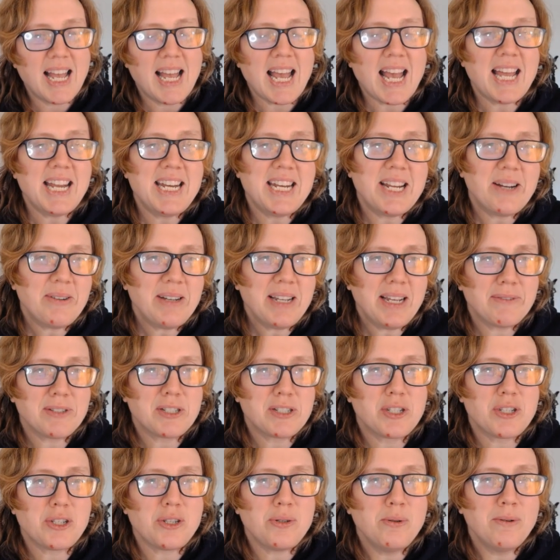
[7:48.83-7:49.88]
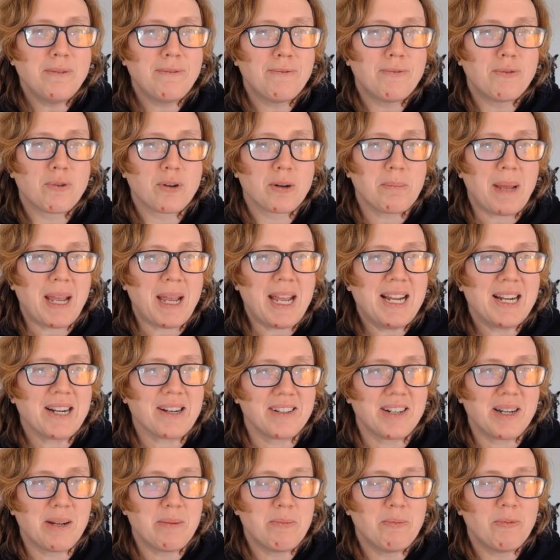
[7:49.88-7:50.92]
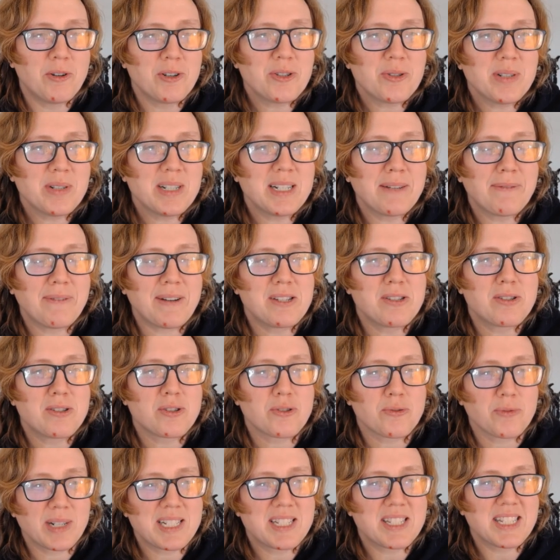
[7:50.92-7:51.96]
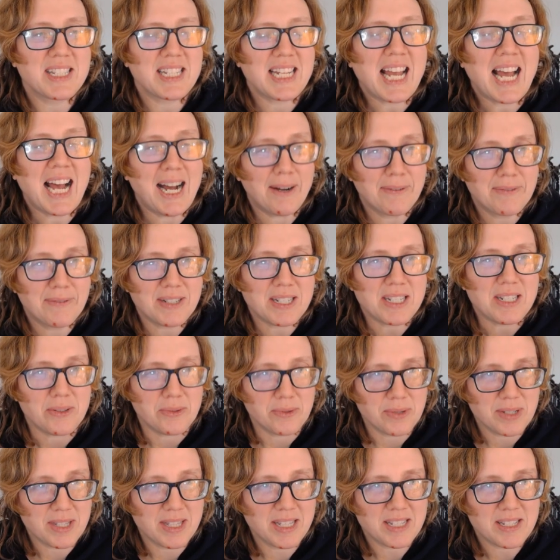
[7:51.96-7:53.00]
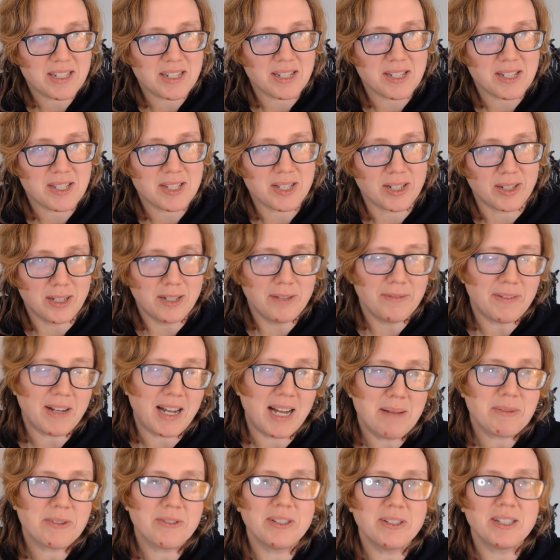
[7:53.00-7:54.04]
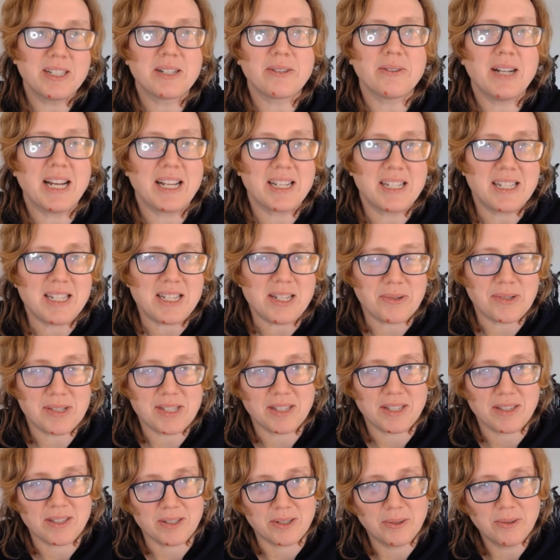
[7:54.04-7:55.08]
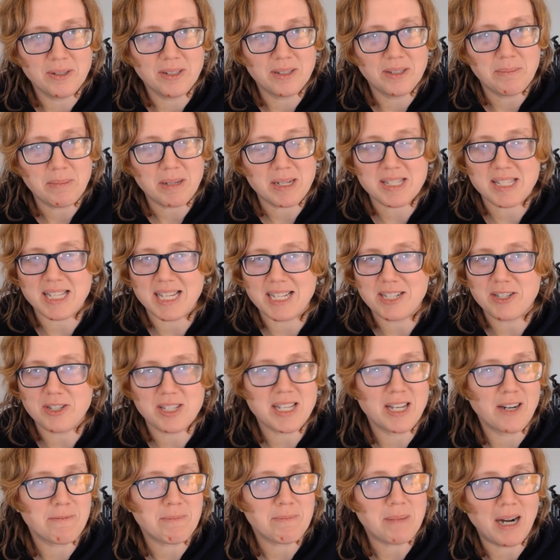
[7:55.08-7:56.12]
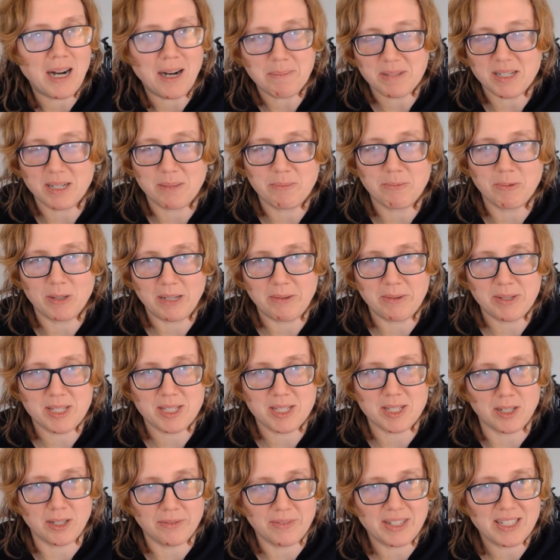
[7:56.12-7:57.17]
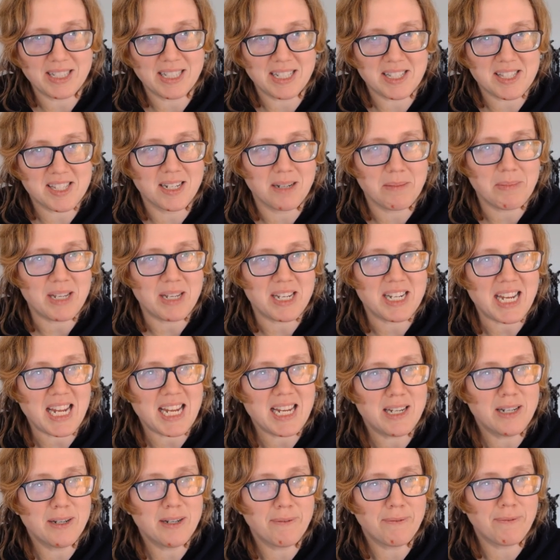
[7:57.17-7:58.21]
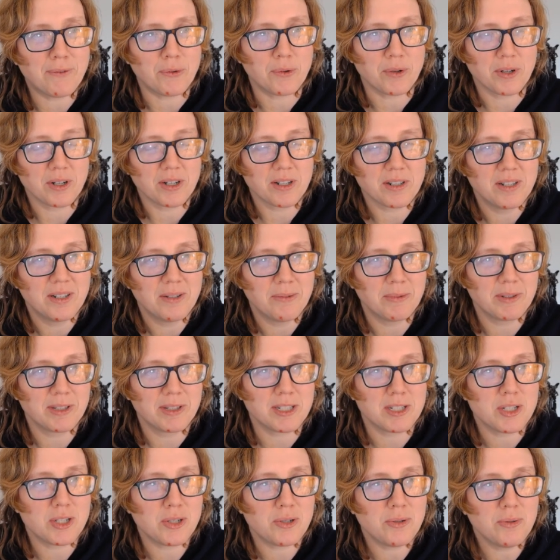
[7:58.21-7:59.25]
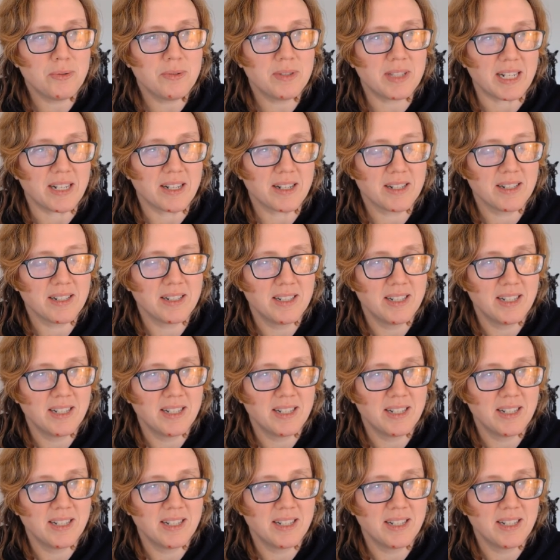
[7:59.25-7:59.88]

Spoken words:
And now I have a 2-4 pair, and I'm wondering if I strictly have to use this to solve. I'm going to go ahead and use it though, because that just kind of popped up while I was solving. That's going to be an 8 and a 4 with a 2 there.